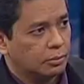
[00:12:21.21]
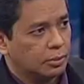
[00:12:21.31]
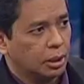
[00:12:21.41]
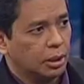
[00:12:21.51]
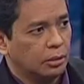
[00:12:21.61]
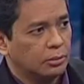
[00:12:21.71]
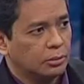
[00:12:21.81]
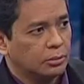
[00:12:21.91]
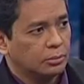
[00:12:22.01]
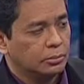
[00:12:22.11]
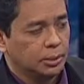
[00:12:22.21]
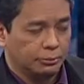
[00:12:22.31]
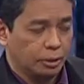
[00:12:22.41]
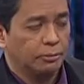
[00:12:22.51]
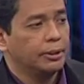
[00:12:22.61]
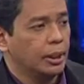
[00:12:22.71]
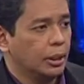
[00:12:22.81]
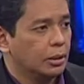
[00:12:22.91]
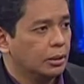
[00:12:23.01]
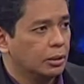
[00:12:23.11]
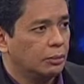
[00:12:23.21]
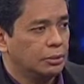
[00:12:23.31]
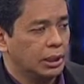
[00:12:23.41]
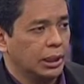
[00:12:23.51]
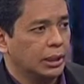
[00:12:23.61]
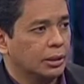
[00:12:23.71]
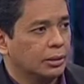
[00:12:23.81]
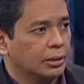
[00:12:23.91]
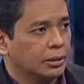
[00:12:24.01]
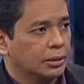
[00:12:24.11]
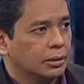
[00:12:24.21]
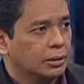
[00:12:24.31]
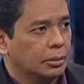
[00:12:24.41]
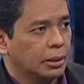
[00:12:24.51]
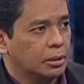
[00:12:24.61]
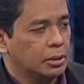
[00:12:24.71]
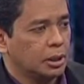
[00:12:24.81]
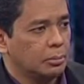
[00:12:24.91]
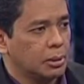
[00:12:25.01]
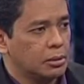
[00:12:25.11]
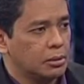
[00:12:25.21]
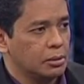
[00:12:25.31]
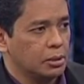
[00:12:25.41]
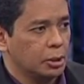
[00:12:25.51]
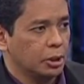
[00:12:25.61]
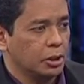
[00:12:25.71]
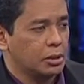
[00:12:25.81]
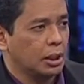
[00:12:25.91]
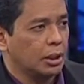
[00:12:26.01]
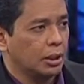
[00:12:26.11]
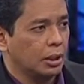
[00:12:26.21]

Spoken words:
but for a fee, obviously. I mean, it's still a business decision. It's not a